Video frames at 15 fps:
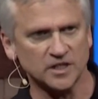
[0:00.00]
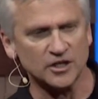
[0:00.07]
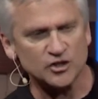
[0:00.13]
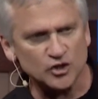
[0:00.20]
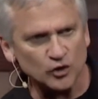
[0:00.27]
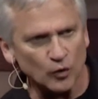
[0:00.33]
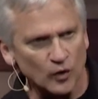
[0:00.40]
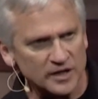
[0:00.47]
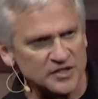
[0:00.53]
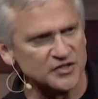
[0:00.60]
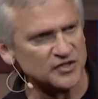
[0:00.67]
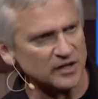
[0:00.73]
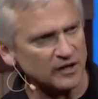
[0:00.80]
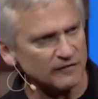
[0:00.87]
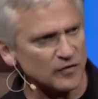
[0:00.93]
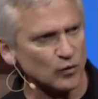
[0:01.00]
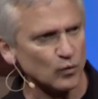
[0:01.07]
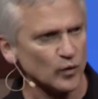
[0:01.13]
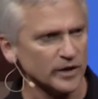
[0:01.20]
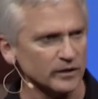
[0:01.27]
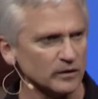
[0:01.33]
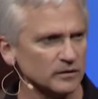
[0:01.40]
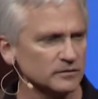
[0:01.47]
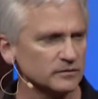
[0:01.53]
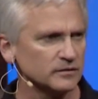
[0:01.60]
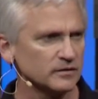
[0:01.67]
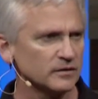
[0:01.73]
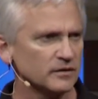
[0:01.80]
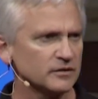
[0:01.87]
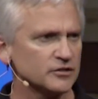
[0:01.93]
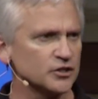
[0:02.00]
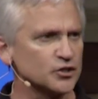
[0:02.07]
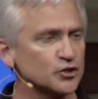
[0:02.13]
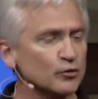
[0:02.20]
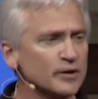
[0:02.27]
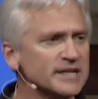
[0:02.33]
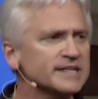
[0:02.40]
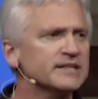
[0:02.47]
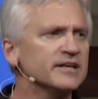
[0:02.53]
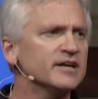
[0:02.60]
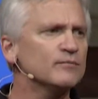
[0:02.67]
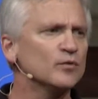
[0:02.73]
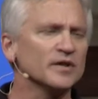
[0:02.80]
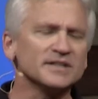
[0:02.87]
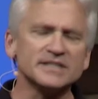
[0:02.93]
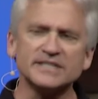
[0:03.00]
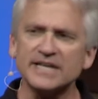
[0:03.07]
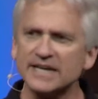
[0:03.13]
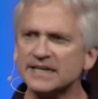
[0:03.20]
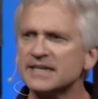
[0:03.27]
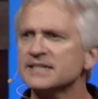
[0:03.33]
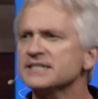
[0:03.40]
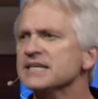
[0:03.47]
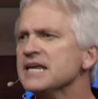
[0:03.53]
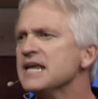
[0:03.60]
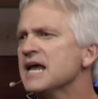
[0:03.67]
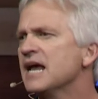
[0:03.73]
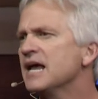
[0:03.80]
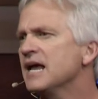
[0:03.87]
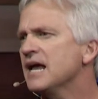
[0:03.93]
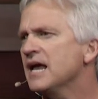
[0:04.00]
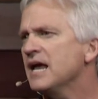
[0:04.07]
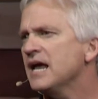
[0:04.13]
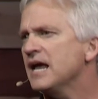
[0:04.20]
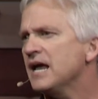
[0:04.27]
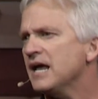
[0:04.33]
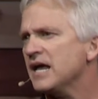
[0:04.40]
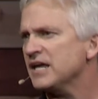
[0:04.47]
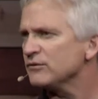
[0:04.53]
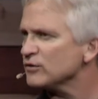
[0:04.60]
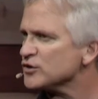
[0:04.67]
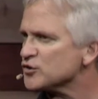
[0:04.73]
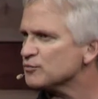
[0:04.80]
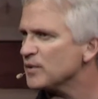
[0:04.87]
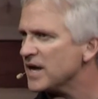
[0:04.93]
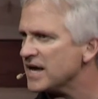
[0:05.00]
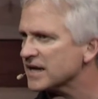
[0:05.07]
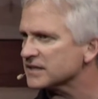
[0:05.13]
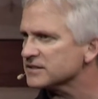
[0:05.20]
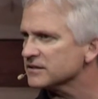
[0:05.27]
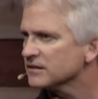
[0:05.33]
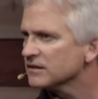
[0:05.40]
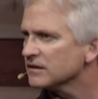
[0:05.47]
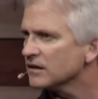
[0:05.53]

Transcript: a choice of the will to treat them with dignity and respect,